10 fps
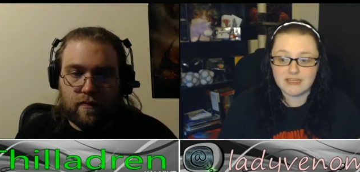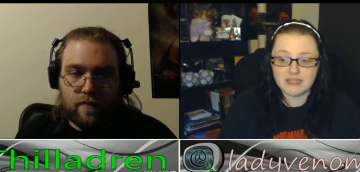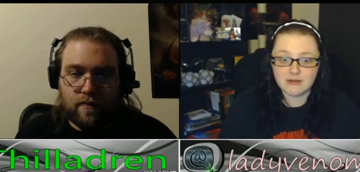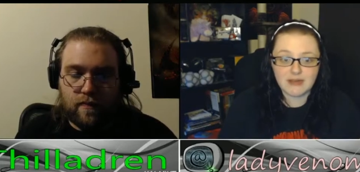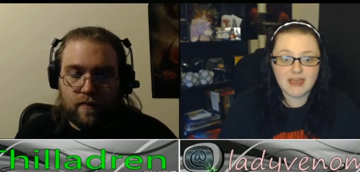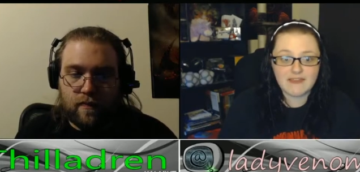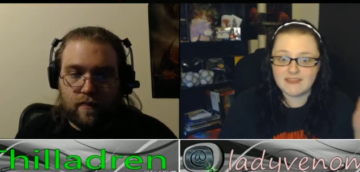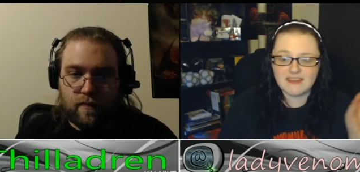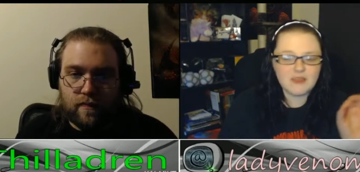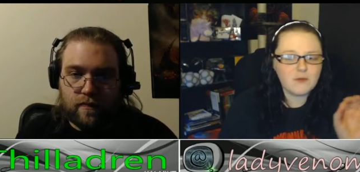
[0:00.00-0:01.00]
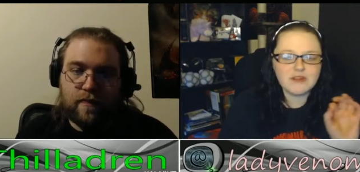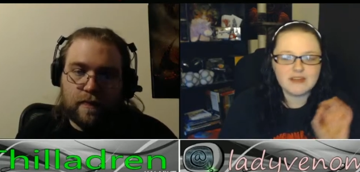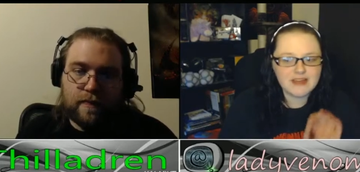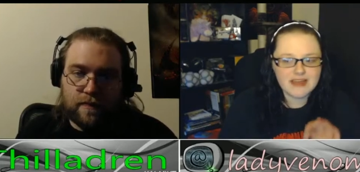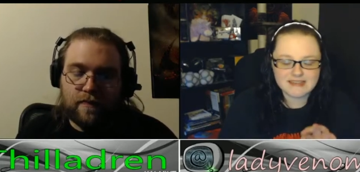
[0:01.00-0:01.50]
Speaker 1: you," and he wouldn't
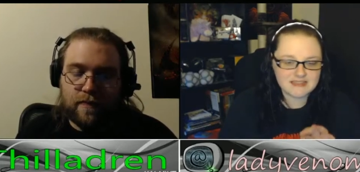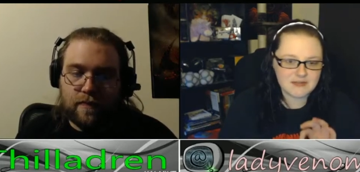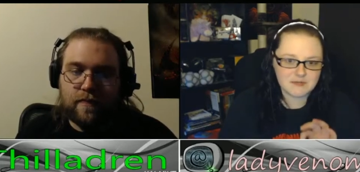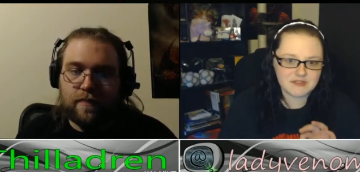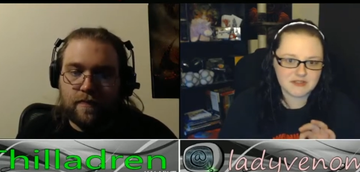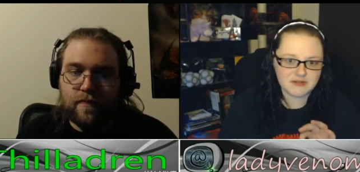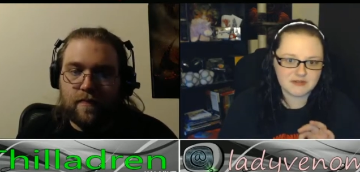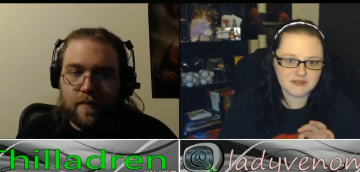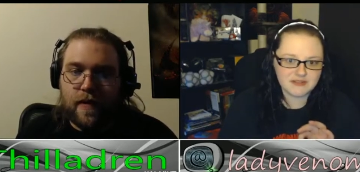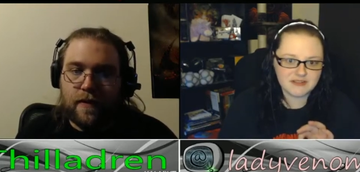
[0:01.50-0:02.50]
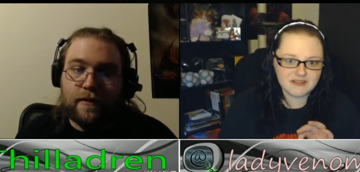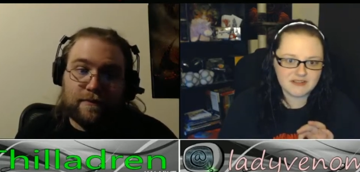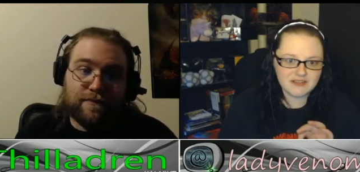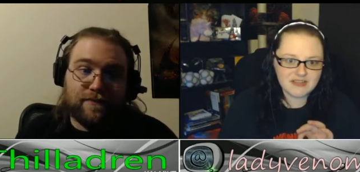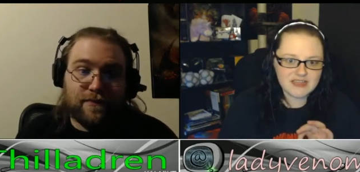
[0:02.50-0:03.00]
last an episode.
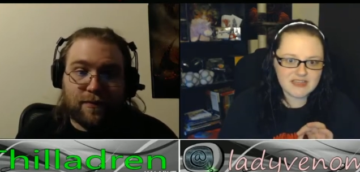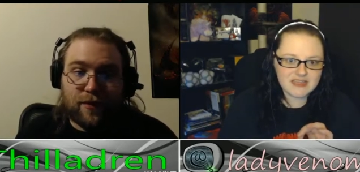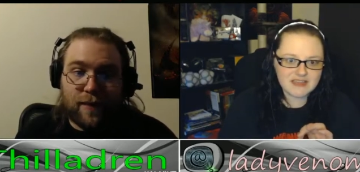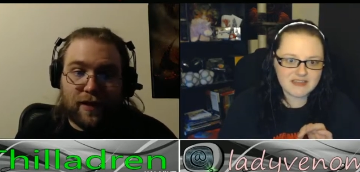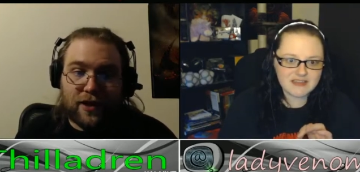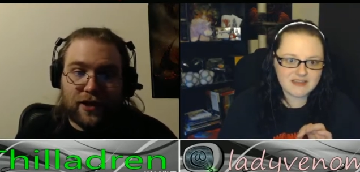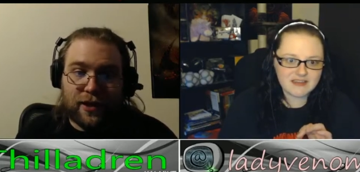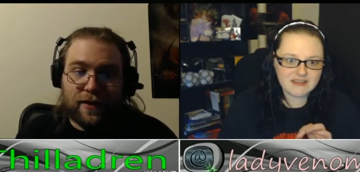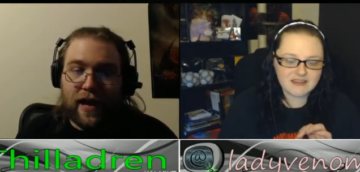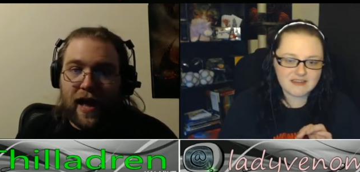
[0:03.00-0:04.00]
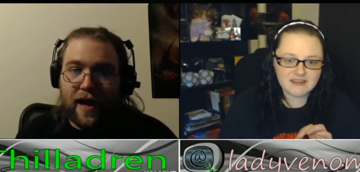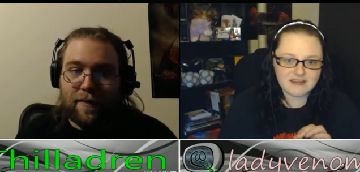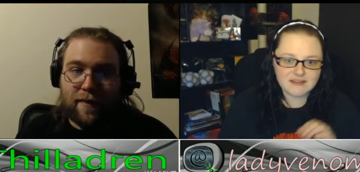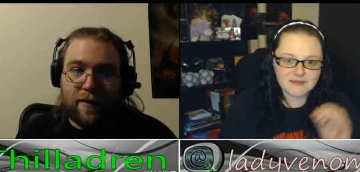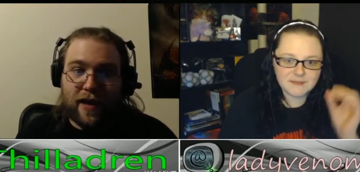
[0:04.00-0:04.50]
Speaker 2: Pretty much, he would have had
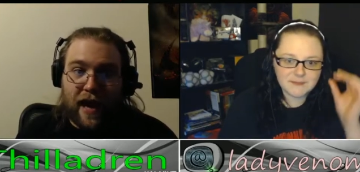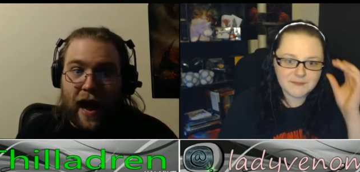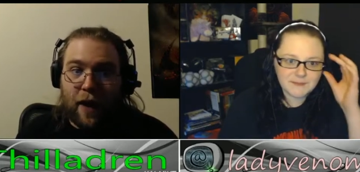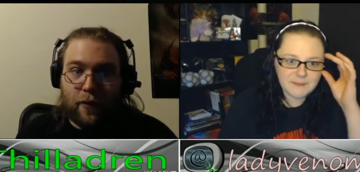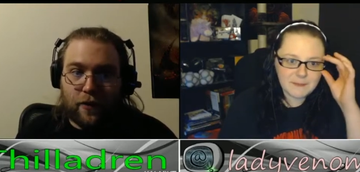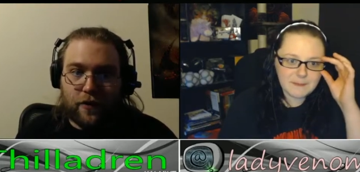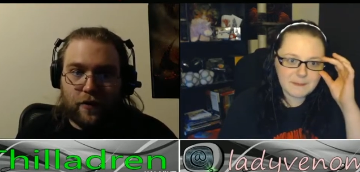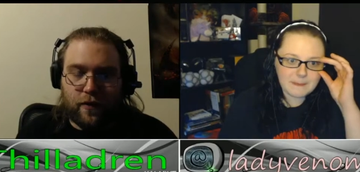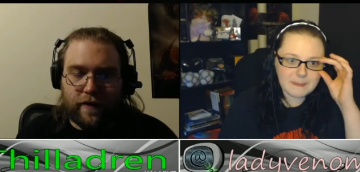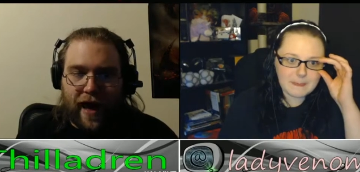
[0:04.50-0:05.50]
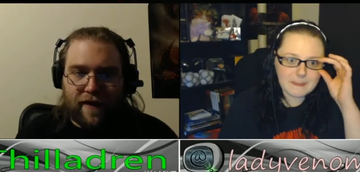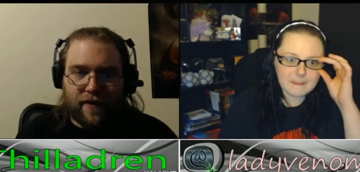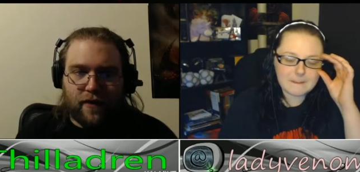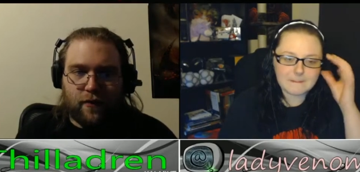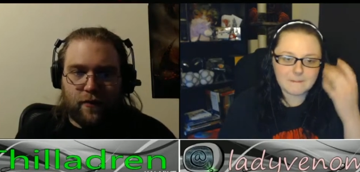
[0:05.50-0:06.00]
maybe an hour or two of havoc
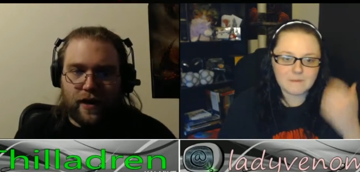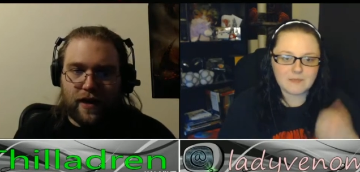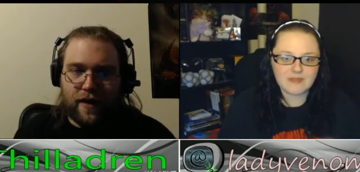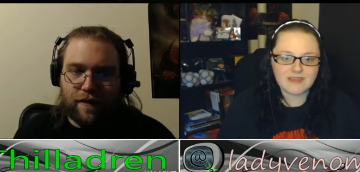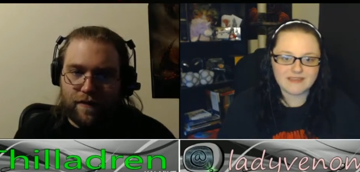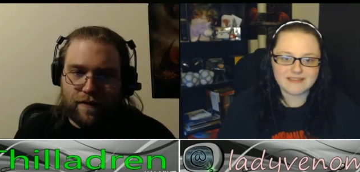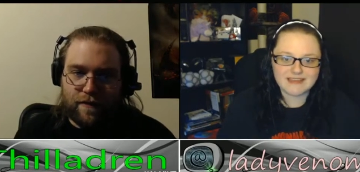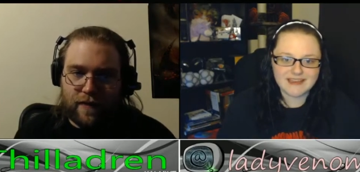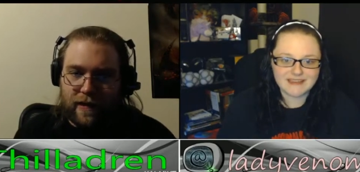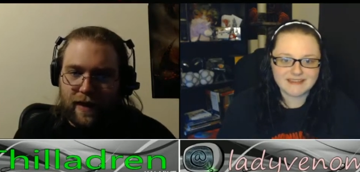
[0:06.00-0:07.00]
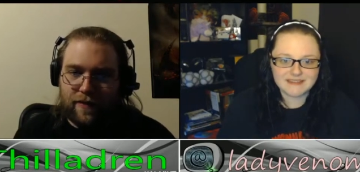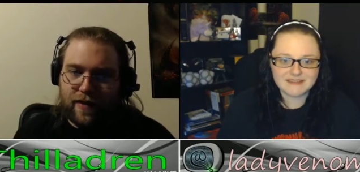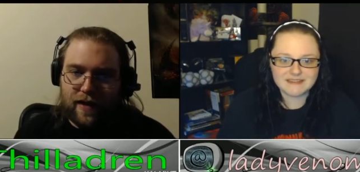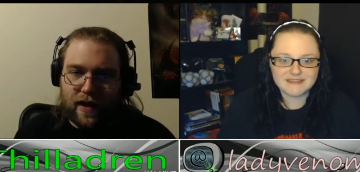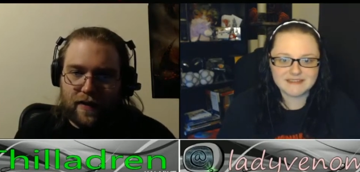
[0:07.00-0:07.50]
to wreak if exactly. Klaus didn't
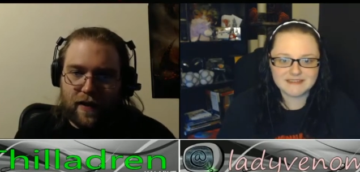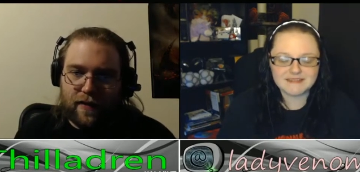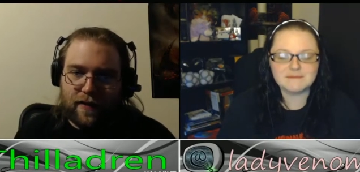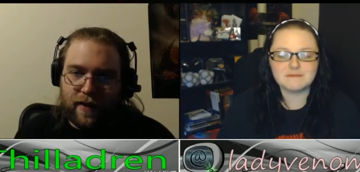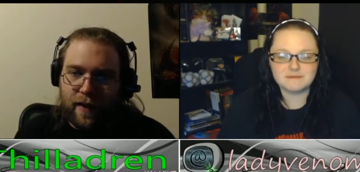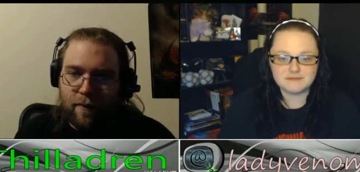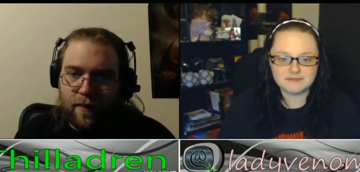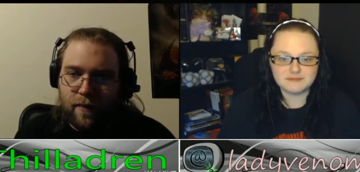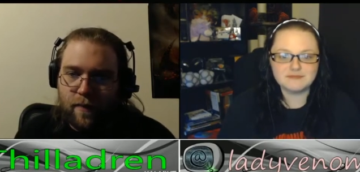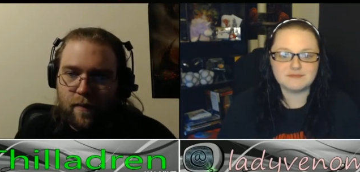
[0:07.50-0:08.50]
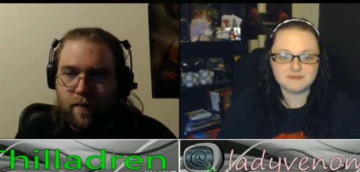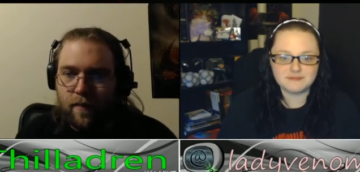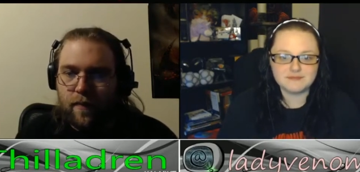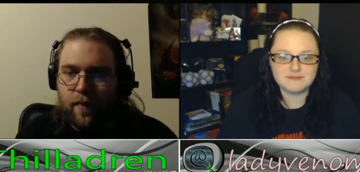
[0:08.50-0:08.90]
get there in time. Mm-hmm.